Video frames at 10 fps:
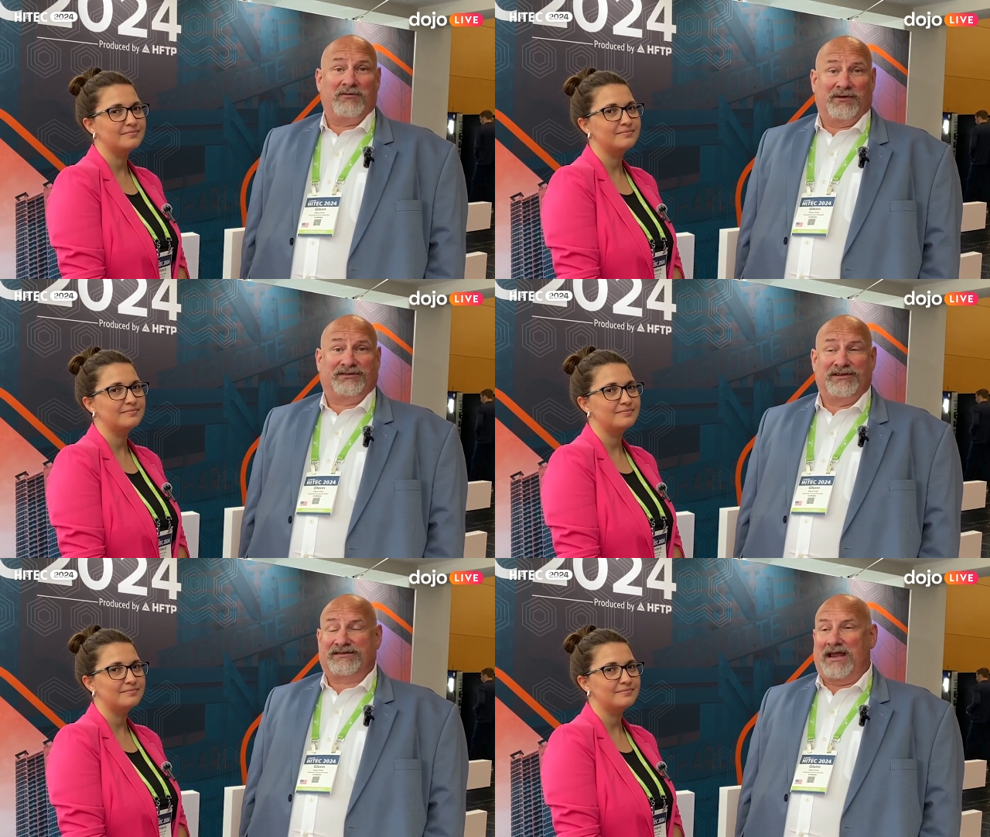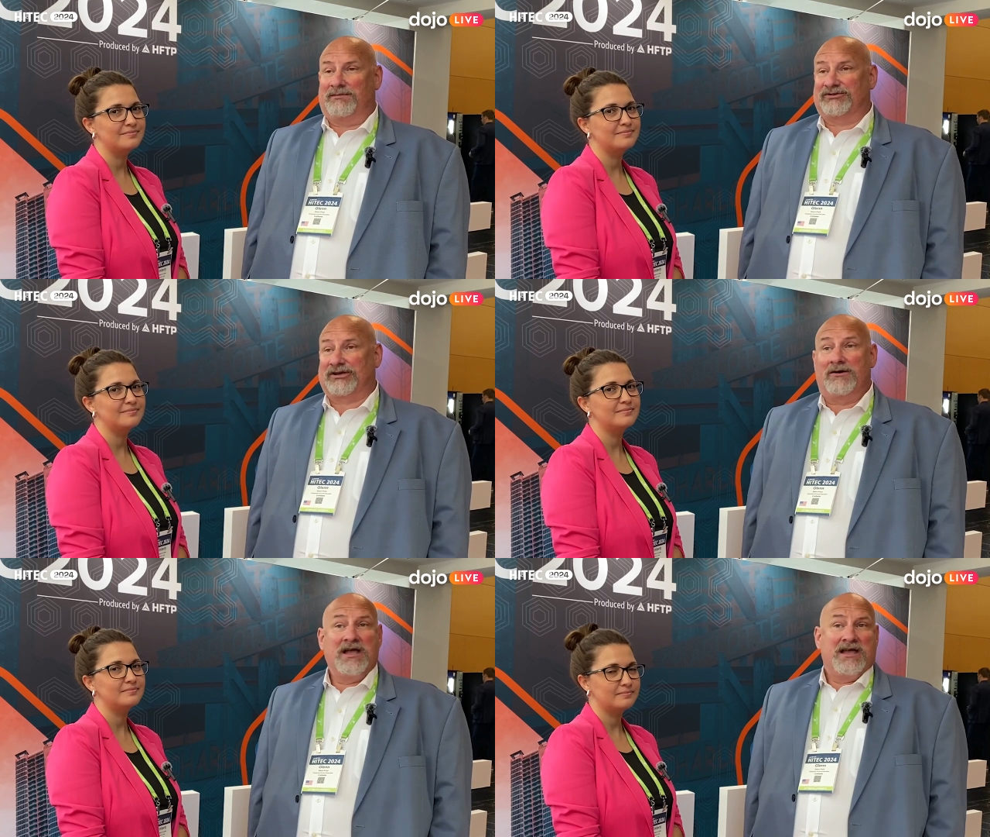Speaker 1: we bring to the table.
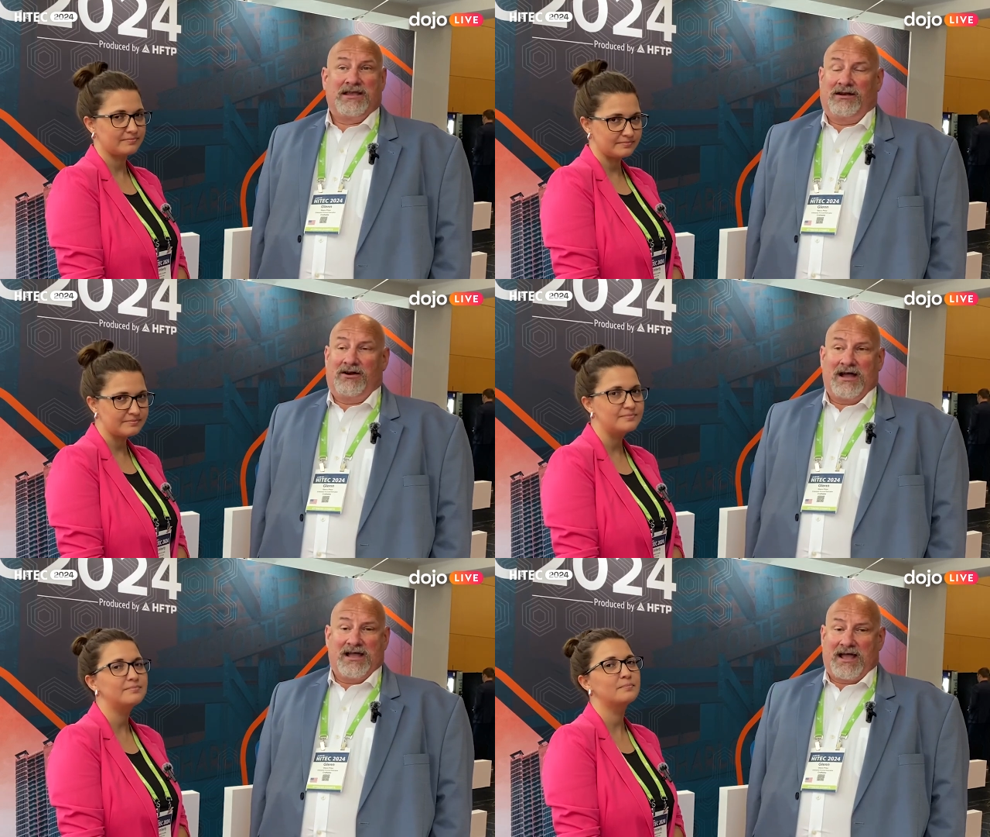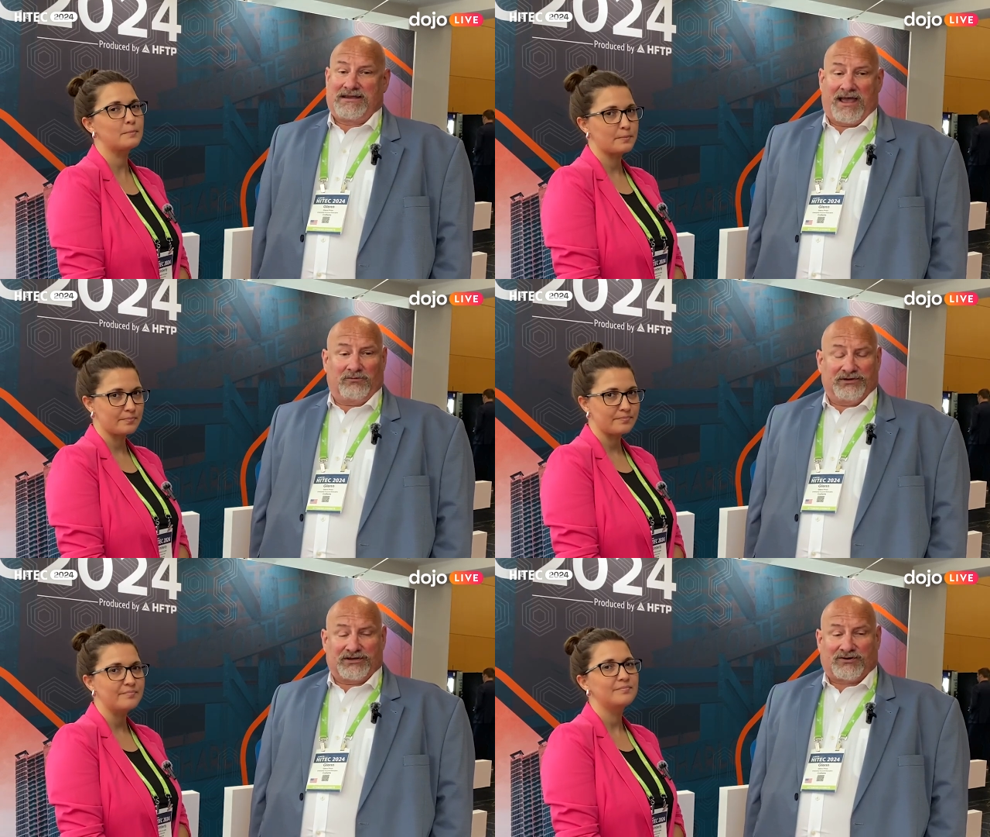So, you know,
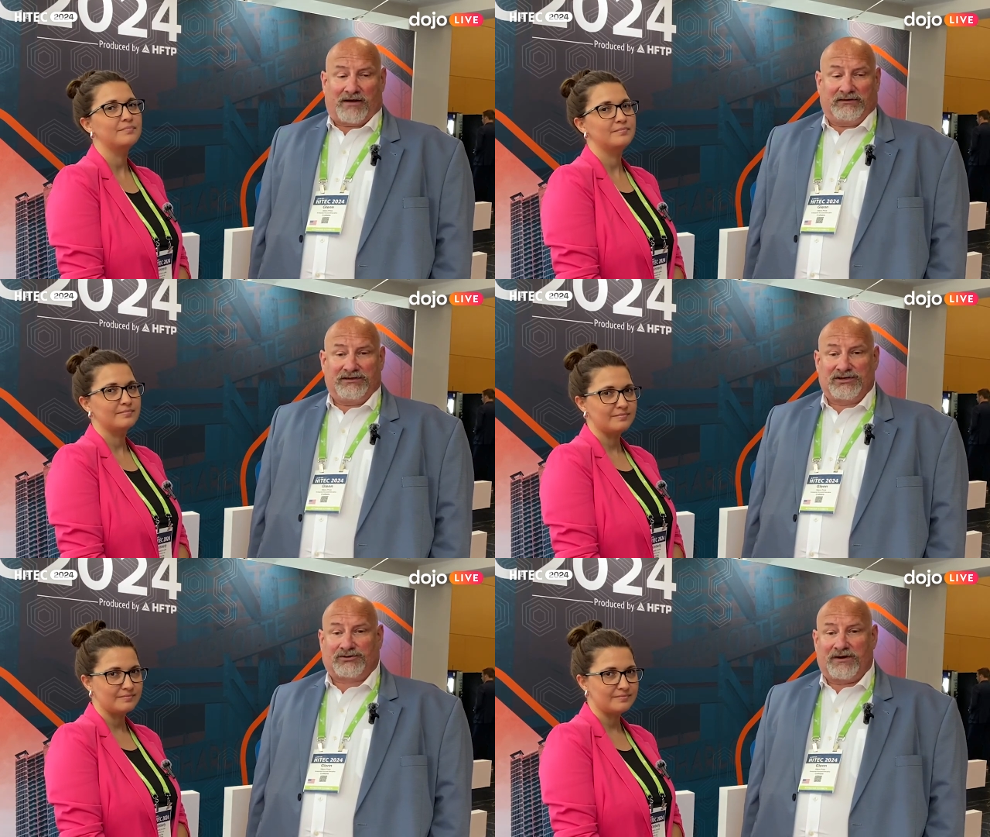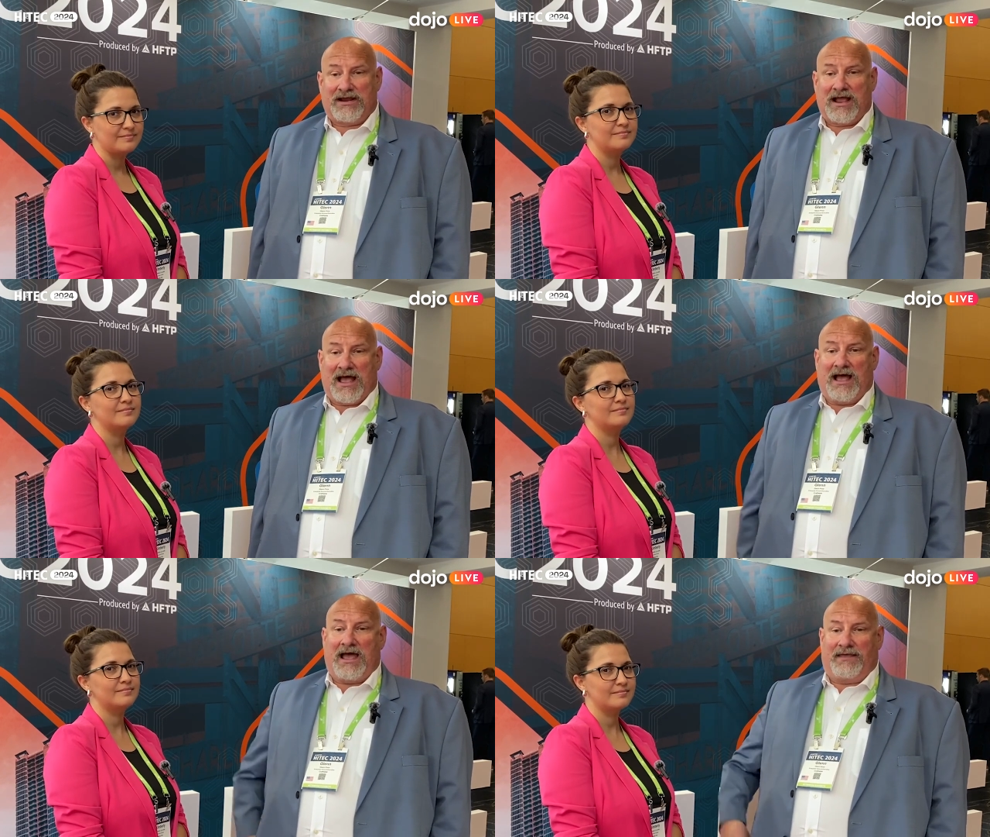again, with the travel industry
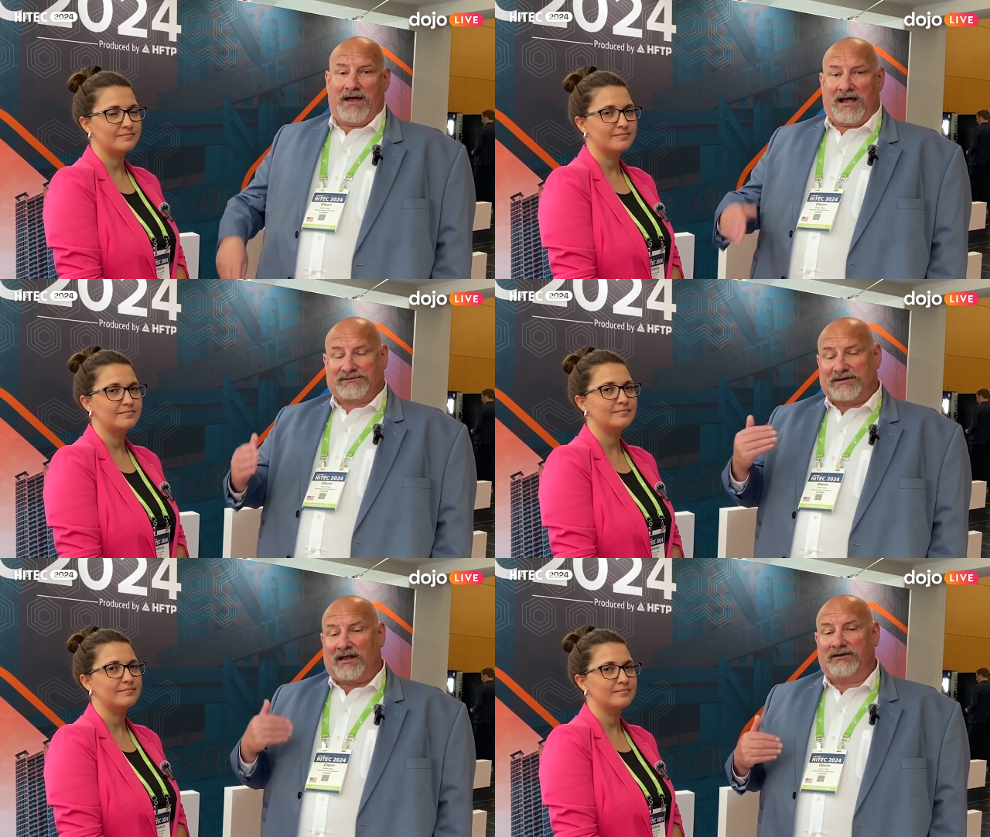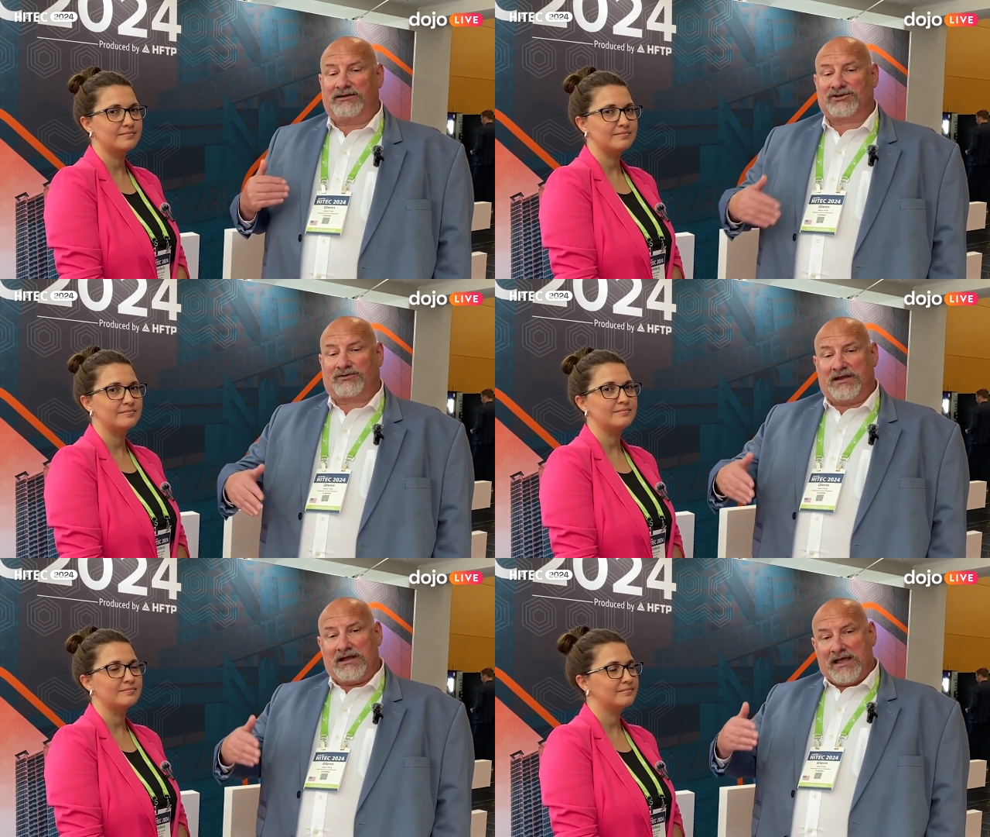uh, and the hospitality
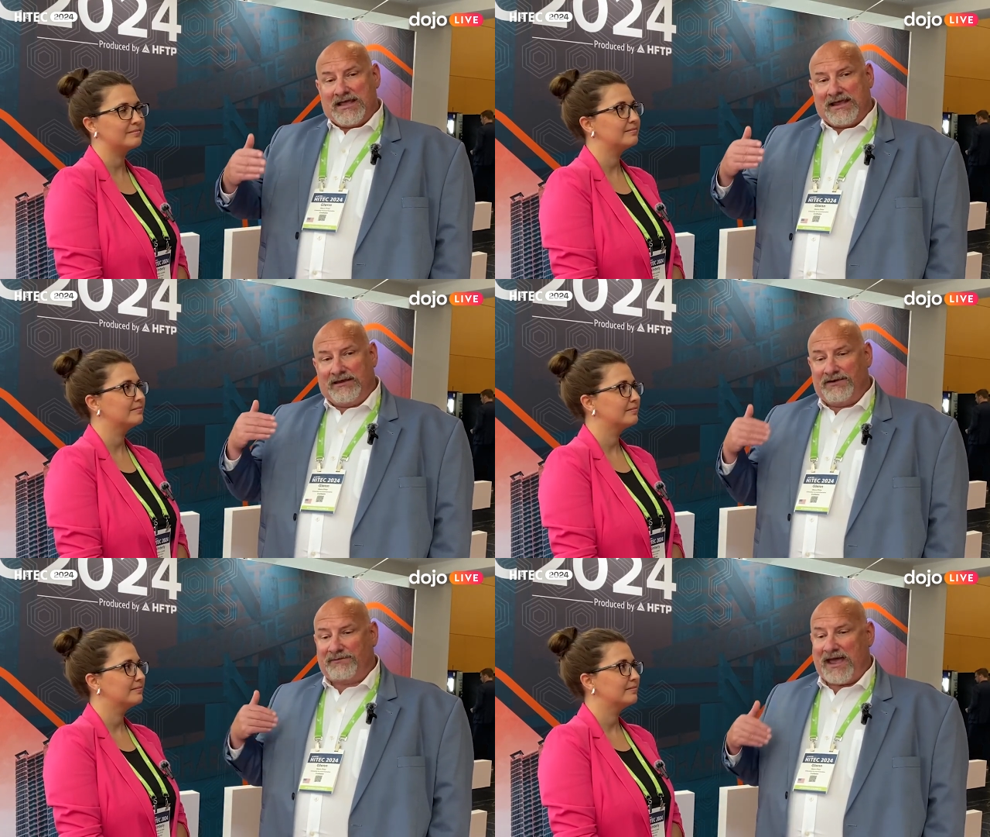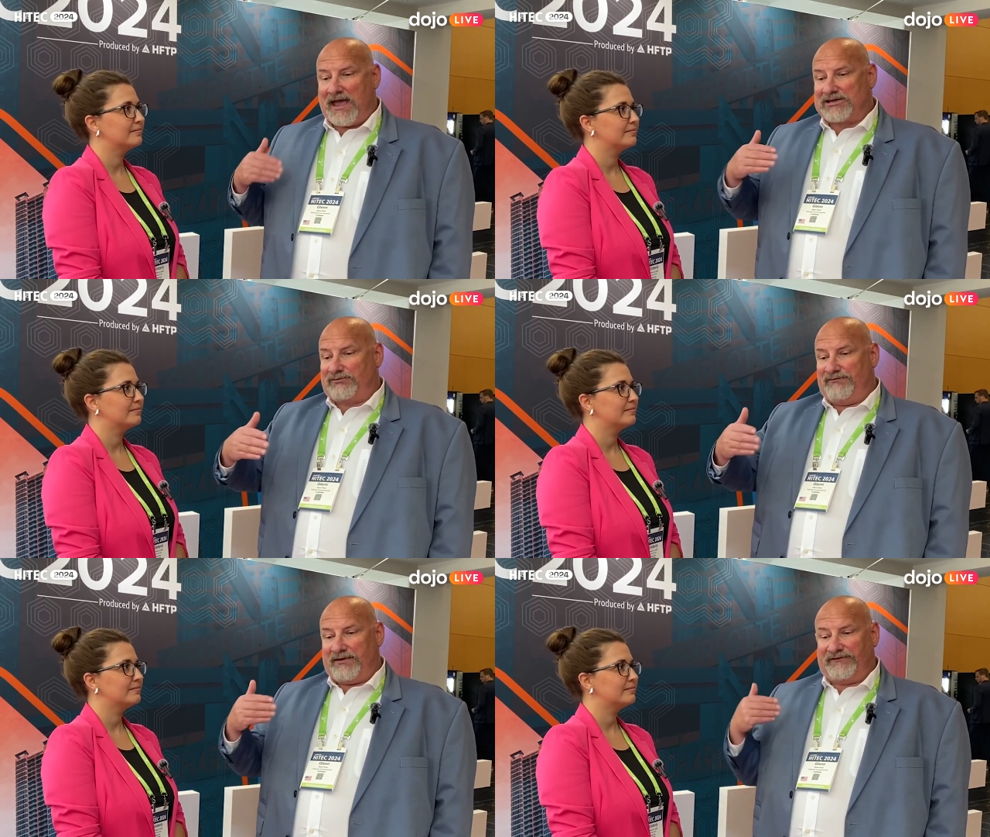industry, in the
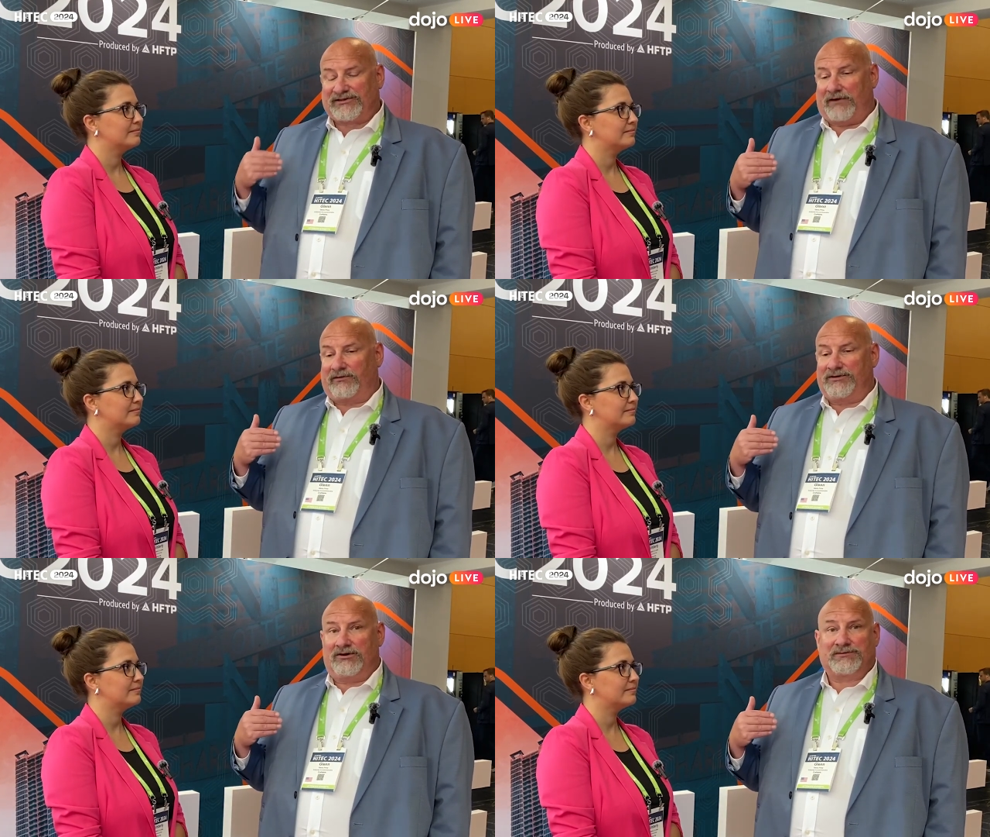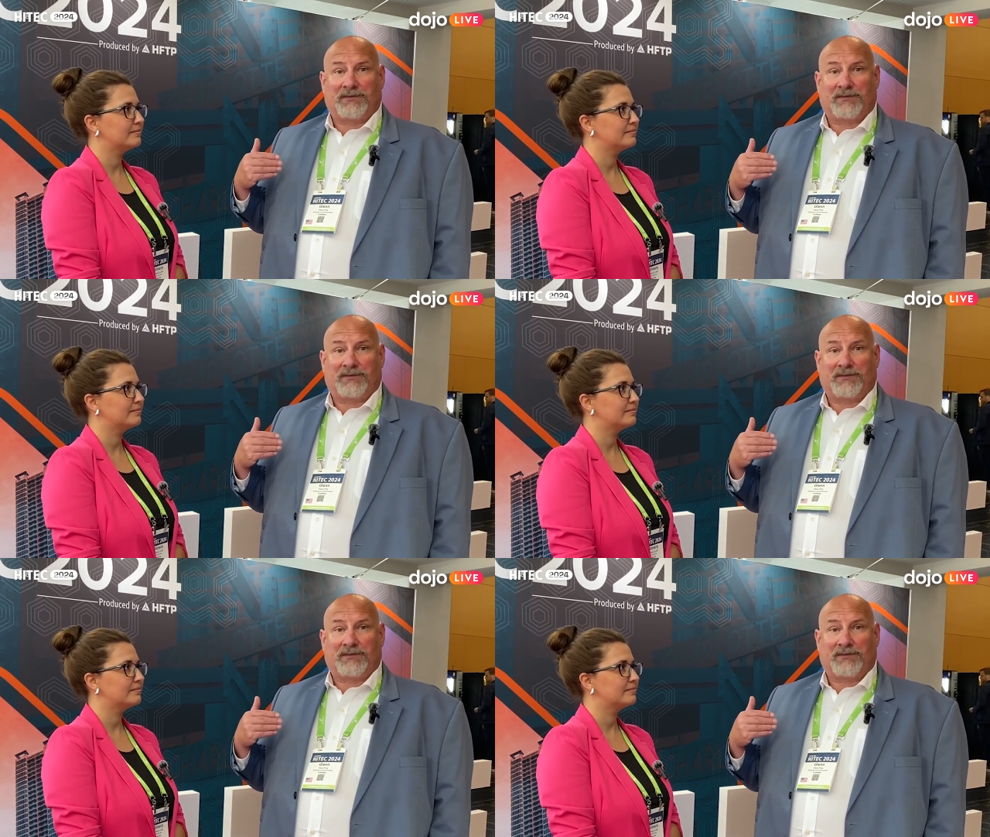past we've been several years